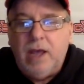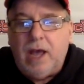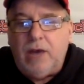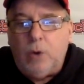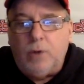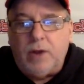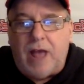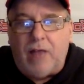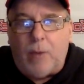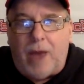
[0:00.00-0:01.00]
Uh, Northern
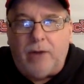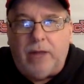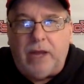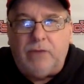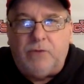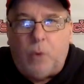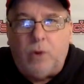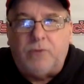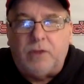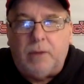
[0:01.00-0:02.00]
Colorado lean
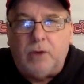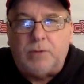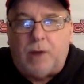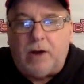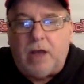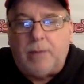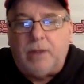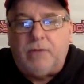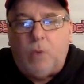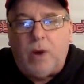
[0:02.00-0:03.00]
four for the most part, couple
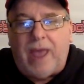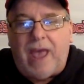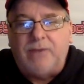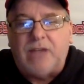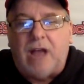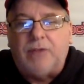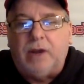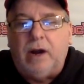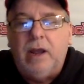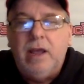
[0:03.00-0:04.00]
of four and a halfs out
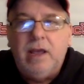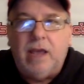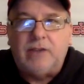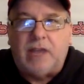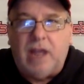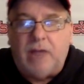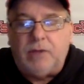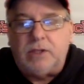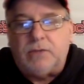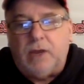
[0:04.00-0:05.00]
there as I cut
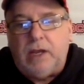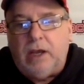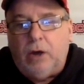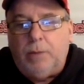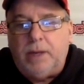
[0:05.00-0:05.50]
this video.